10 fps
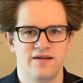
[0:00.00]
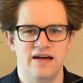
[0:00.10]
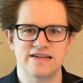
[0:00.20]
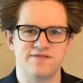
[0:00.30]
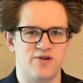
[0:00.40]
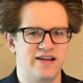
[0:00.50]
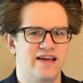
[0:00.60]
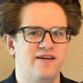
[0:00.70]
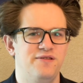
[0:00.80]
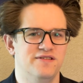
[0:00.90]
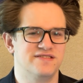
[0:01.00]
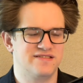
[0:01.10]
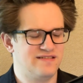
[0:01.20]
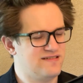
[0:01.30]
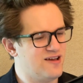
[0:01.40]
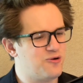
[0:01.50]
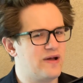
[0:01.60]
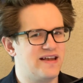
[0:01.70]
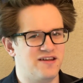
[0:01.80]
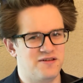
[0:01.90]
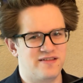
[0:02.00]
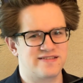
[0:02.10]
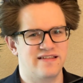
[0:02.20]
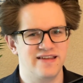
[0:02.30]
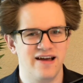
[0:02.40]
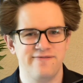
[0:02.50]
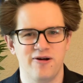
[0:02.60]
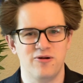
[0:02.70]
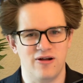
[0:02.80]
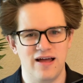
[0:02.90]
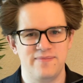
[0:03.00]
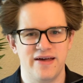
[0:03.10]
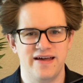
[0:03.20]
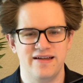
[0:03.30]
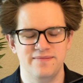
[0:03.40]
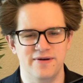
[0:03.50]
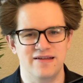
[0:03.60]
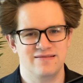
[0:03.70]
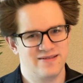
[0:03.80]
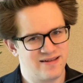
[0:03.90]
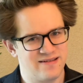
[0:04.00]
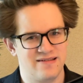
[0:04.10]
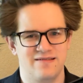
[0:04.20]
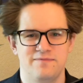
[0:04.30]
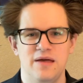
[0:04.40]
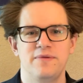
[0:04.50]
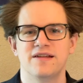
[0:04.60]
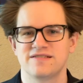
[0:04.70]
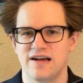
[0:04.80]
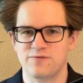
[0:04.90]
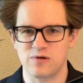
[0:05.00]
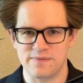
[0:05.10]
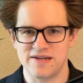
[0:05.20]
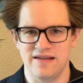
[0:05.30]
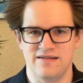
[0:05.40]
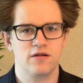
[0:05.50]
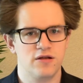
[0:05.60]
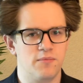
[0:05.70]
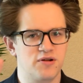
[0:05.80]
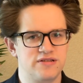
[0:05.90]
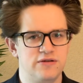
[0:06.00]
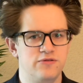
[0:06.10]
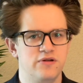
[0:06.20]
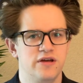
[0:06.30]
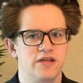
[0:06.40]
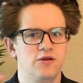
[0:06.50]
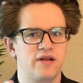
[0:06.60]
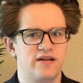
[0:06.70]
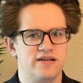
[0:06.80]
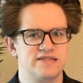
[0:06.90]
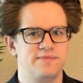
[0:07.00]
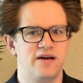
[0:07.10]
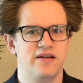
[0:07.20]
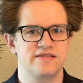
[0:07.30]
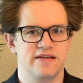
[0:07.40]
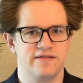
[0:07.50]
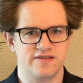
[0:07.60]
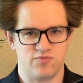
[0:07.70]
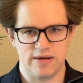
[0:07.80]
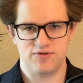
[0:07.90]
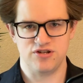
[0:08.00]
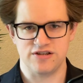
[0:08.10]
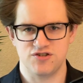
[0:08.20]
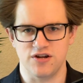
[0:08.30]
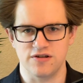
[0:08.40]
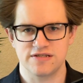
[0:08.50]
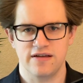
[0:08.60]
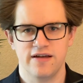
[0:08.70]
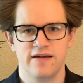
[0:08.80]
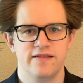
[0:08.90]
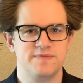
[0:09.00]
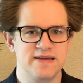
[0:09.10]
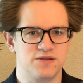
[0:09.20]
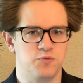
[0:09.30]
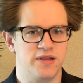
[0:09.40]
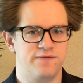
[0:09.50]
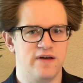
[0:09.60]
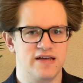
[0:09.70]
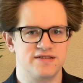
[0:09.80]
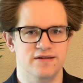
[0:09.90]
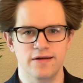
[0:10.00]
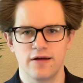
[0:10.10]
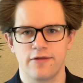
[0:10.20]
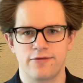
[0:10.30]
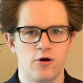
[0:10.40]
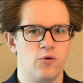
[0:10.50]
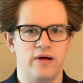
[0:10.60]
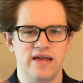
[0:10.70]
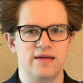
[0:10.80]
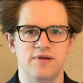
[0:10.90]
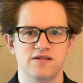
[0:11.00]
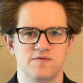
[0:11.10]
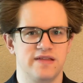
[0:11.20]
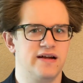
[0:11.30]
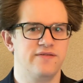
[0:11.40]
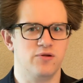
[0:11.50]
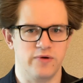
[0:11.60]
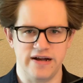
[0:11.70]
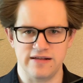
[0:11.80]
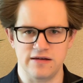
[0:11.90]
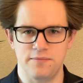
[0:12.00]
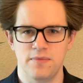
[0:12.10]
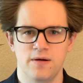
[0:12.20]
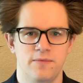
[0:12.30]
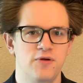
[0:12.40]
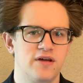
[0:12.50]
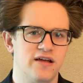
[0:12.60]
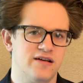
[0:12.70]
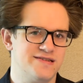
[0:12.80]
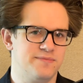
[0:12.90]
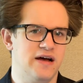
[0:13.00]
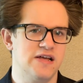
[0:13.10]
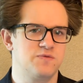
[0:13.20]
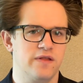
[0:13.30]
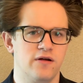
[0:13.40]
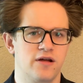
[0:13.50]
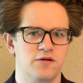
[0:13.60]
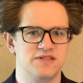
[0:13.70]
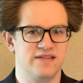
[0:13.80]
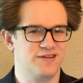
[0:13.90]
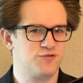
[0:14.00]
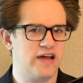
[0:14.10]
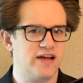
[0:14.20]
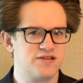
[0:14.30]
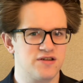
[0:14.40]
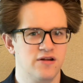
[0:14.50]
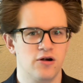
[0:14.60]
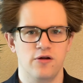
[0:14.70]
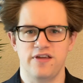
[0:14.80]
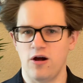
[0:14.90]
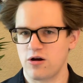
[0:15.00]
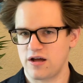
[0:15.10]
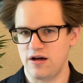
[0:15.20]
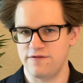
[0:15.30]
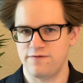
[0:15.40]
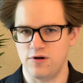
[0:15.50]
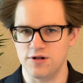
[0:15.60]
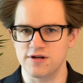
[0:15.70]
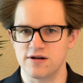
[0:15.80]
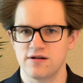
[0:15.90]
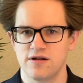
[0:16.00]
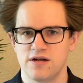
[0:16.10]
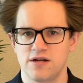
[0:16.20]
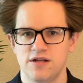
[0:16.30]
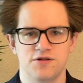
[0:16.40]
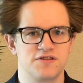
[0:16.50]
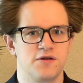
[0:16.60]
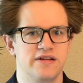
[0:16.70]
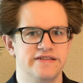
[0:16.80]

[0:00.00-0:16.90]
As of right now, there's no way to do this on the iPhone or iPad, but maybe in a software update. Number 2, you can customize the swipe gestures. This makes it really fast to throw away emails without even reading them, but you can customize whether it goes to the trash or the archive folder. You'll just go to